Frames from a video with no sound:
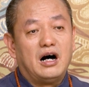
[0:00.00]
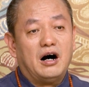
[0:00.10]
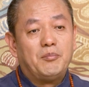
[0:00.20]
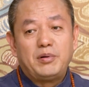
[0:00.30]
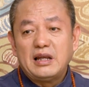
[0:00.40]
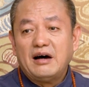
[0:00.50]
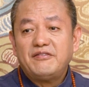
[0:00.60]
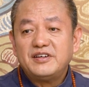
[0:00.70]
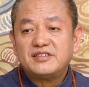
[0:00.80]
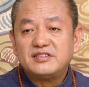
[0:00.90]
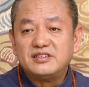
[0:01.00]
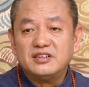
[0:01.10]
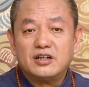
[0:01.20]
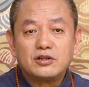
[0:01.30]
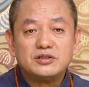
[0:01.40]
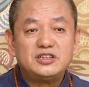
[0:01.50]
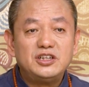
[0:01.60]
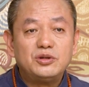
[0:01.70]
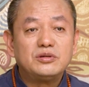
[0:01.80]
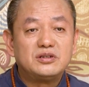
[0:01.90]
Don't waste yourself.
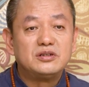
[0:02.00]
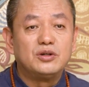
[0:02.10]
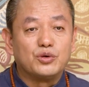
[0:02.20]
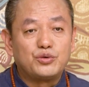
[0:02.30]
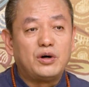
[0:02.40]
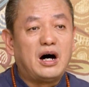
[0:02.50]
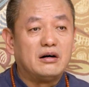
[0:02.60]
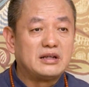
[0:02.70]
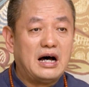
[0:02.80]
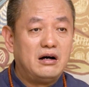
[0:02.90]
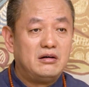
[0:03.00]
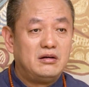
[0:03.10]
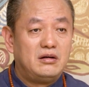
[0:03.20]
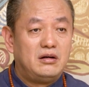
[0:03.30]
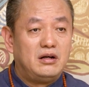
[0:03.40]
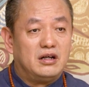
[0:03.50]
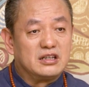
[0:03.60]
Do your best to do things well.